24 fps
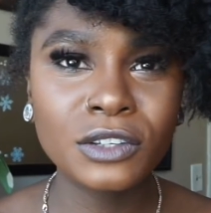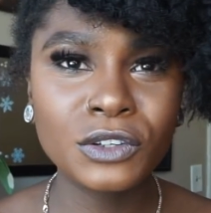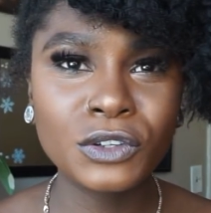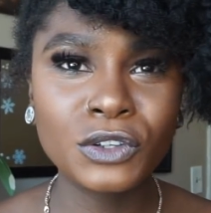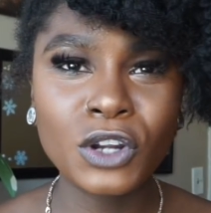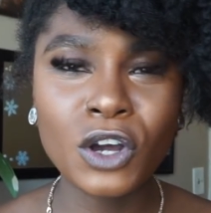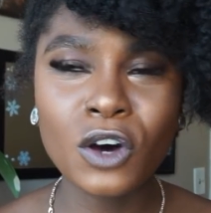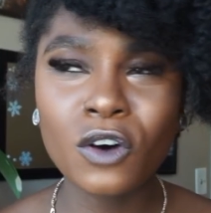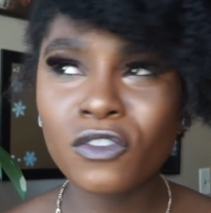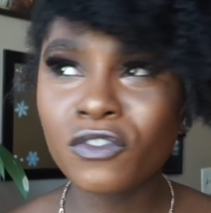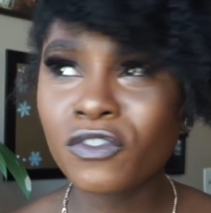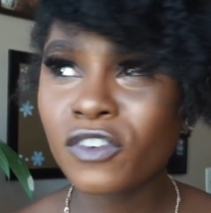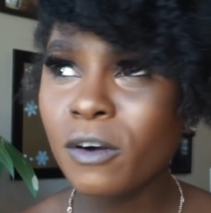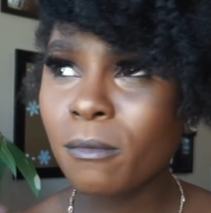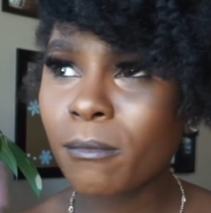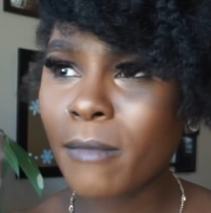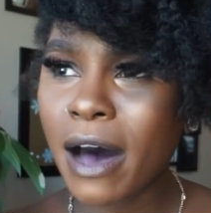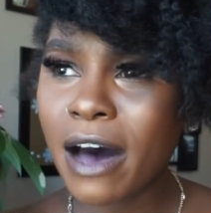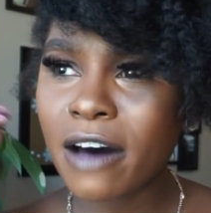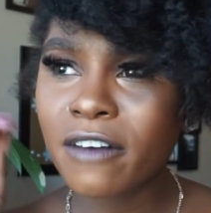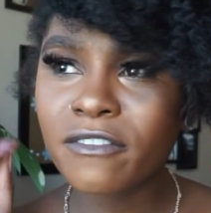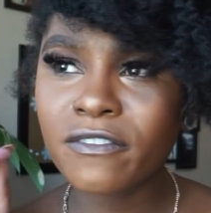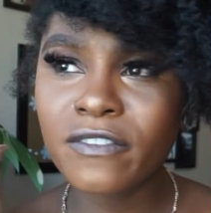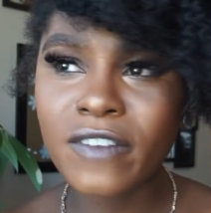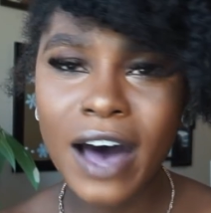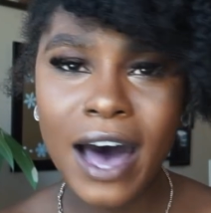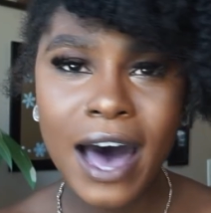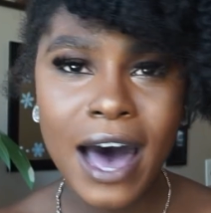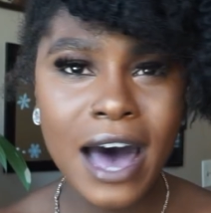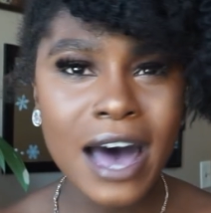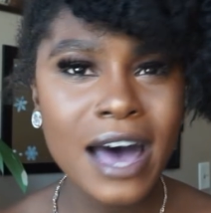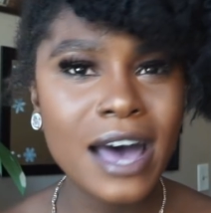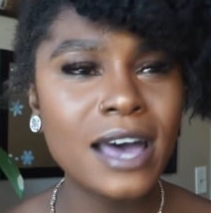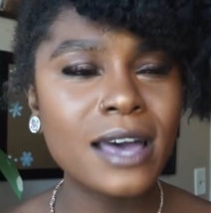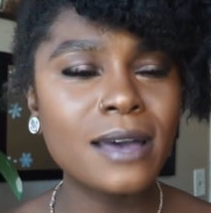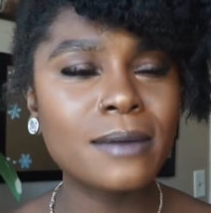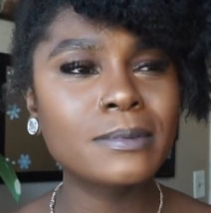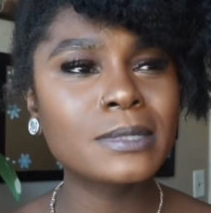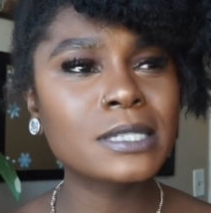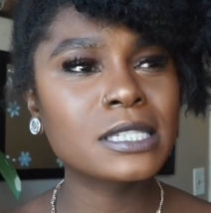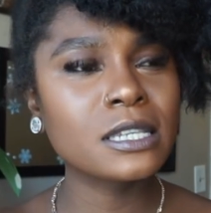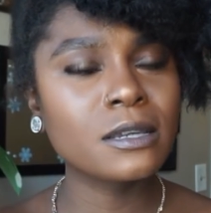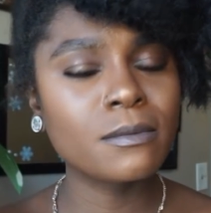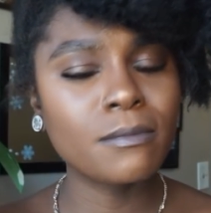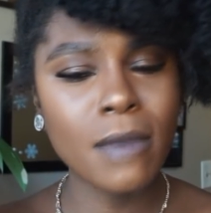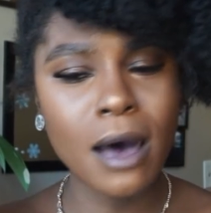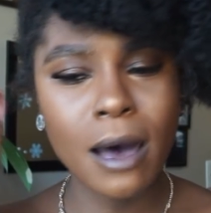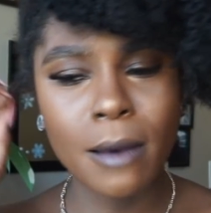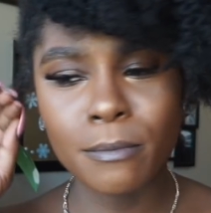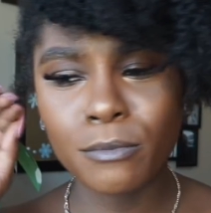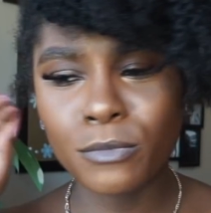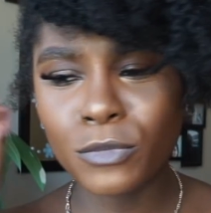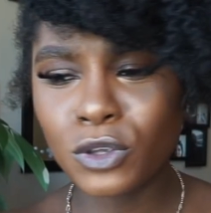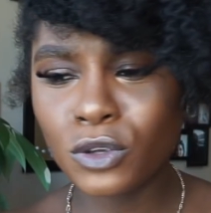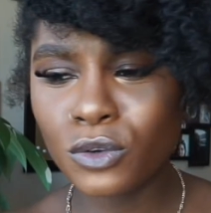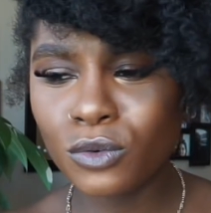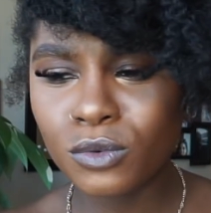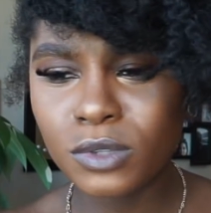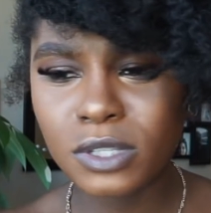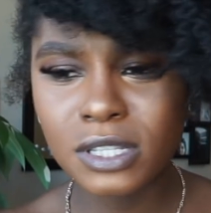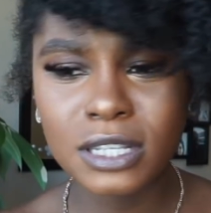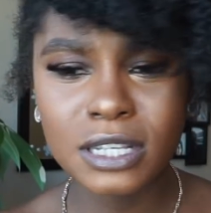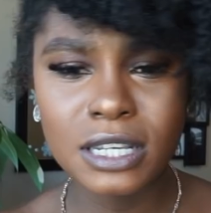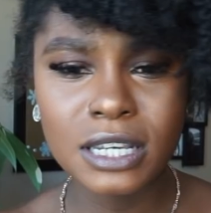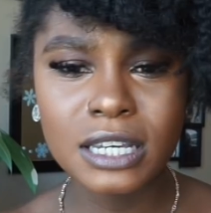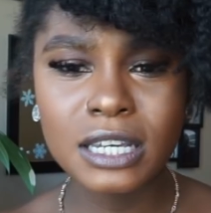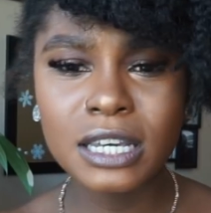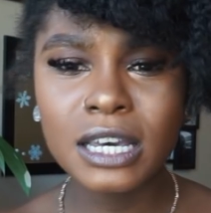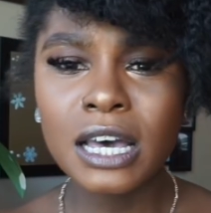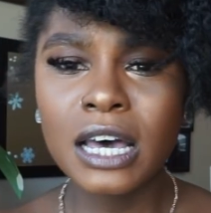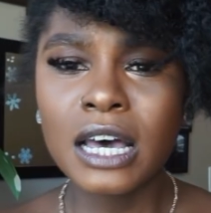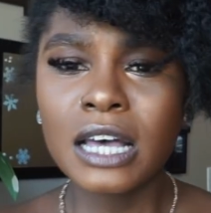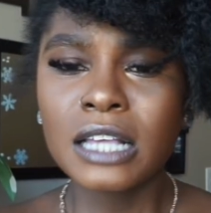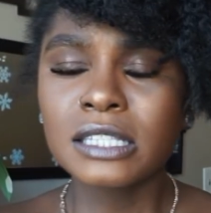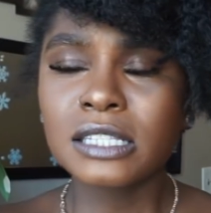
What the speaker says: you know, from my vibe to my music